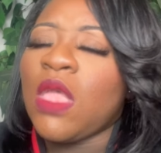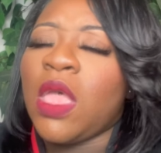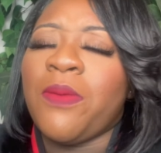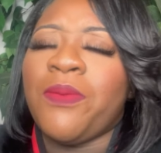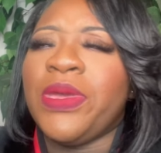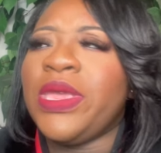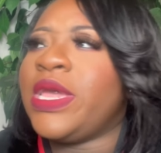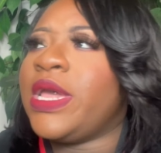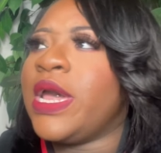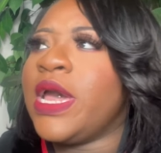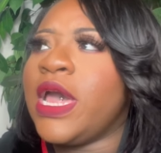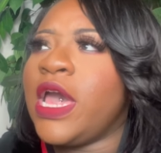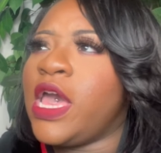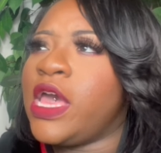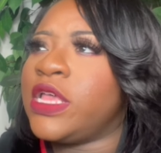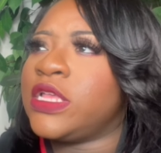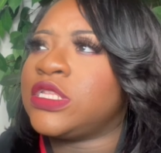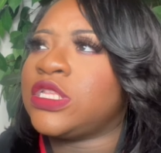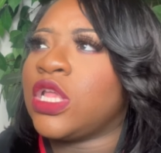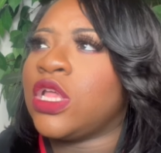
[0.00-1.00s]

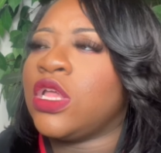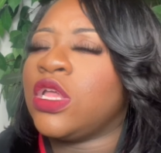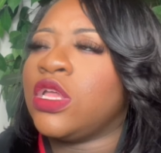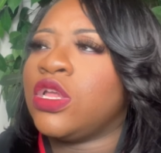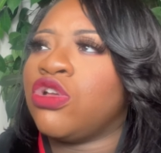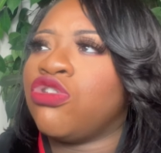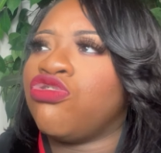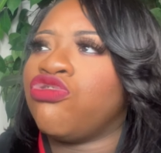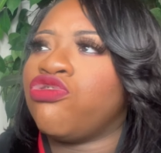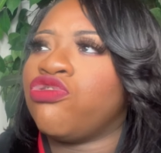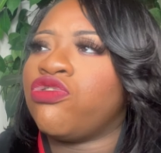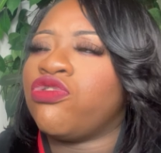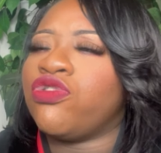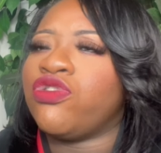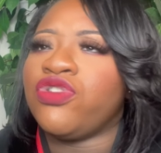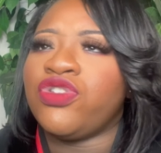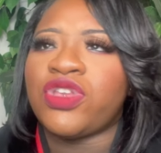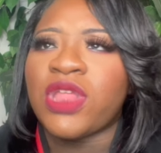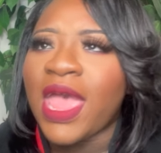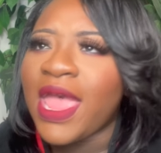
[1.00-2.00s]
Because
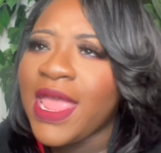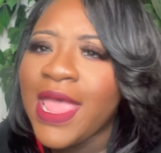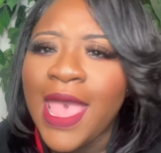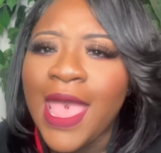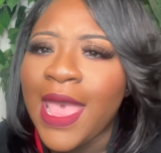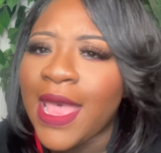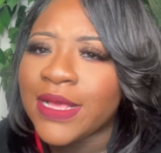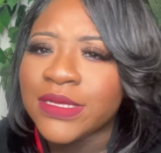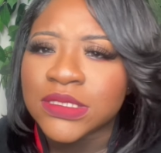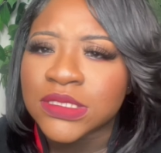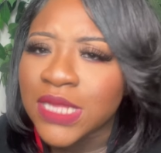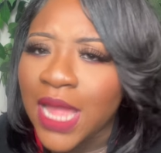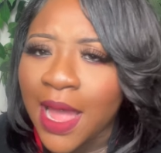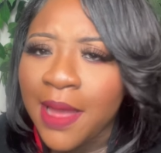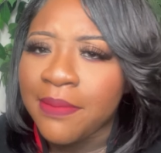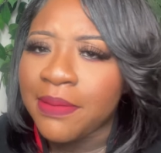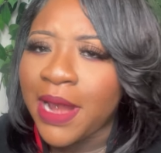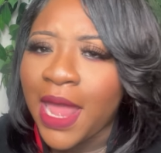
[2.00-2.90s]
they had stopped,